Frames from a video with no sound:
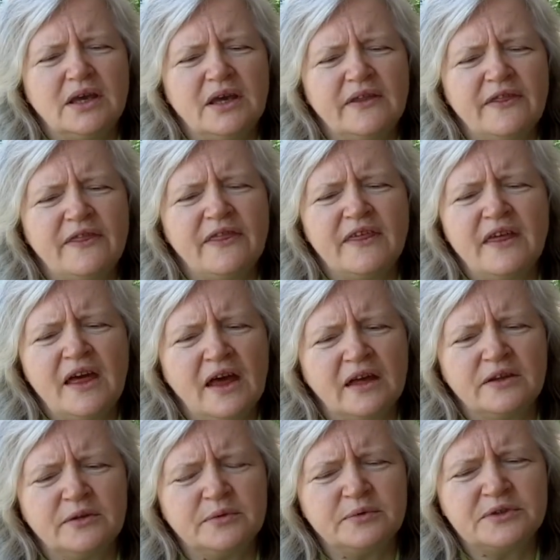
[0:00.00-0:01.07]
and
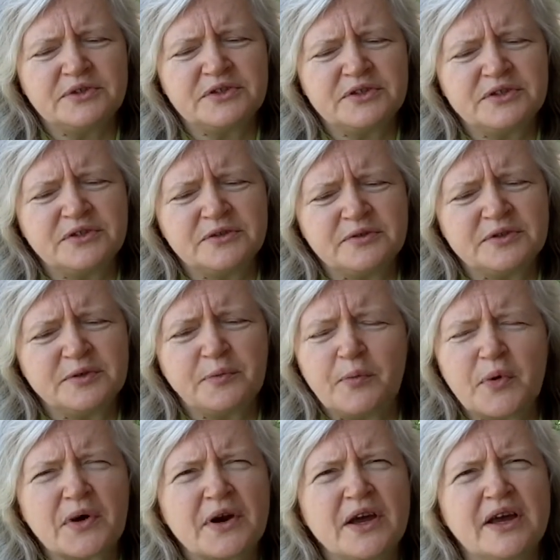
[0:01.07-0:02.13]
then was so
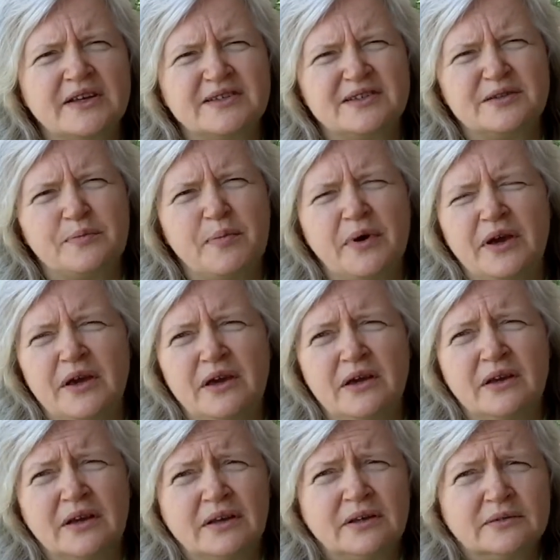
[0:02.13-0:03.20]
suppressed by